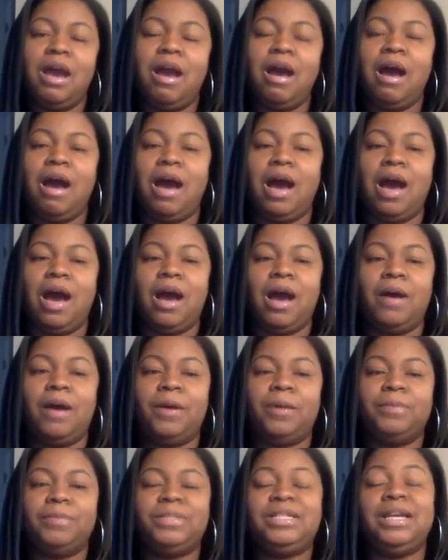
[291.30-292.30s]

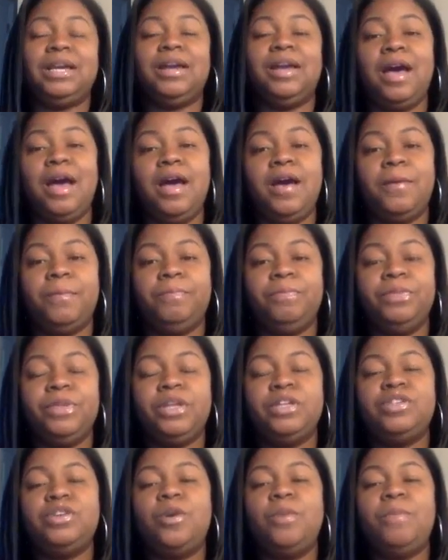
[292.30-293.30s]
to come.
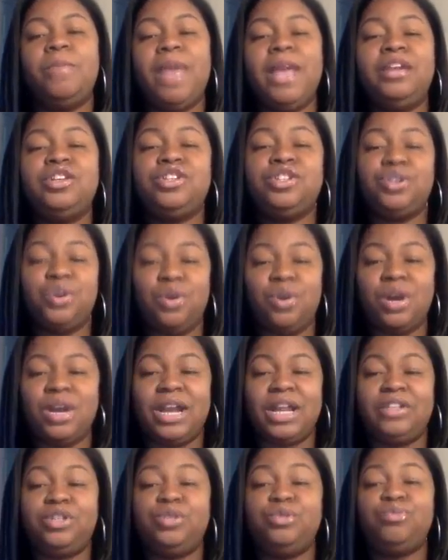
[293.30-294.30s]
So make sure
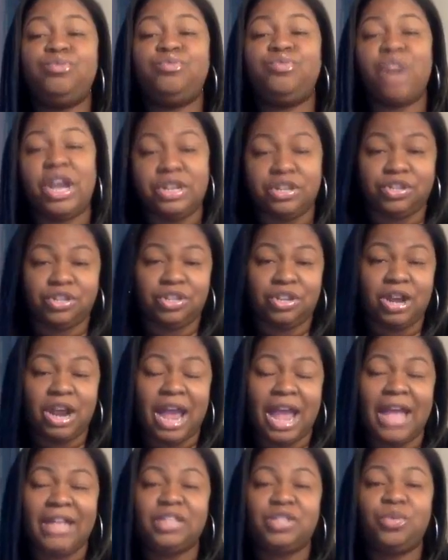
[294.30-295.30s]
that you register
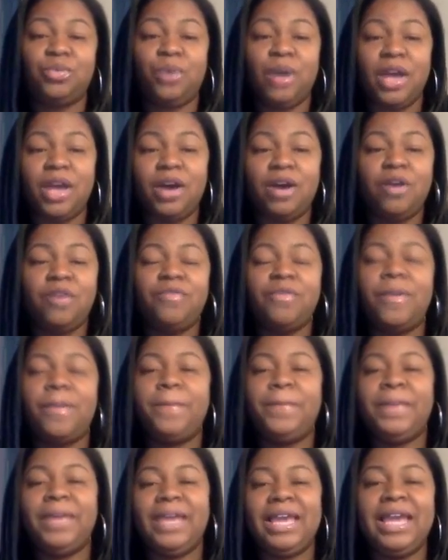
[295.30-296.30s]
at 12
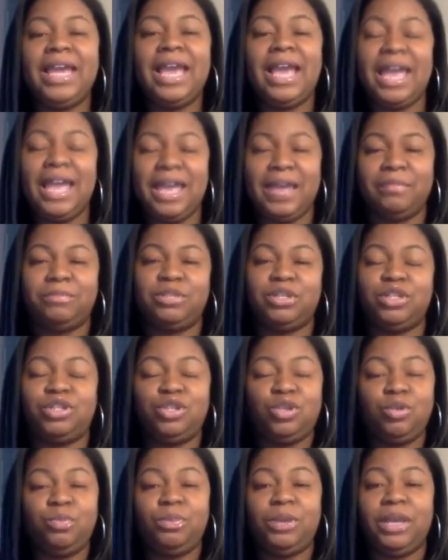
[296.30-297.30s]
p.m. to
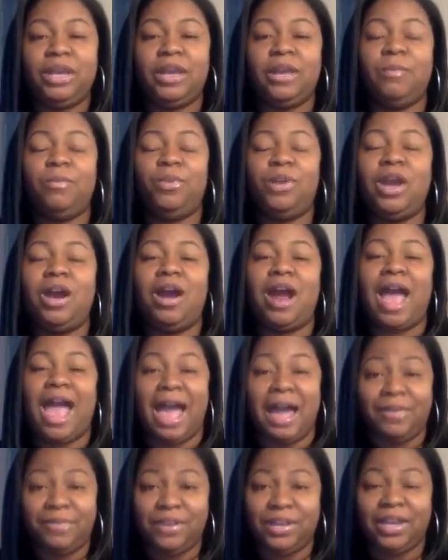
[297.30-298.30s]
2 p.m. We are
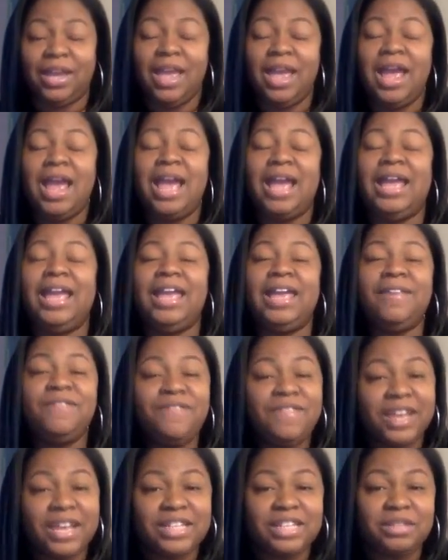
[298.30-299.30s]
having an
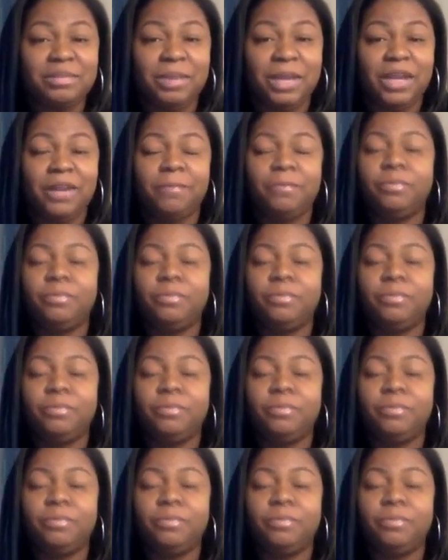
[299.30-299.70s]
investment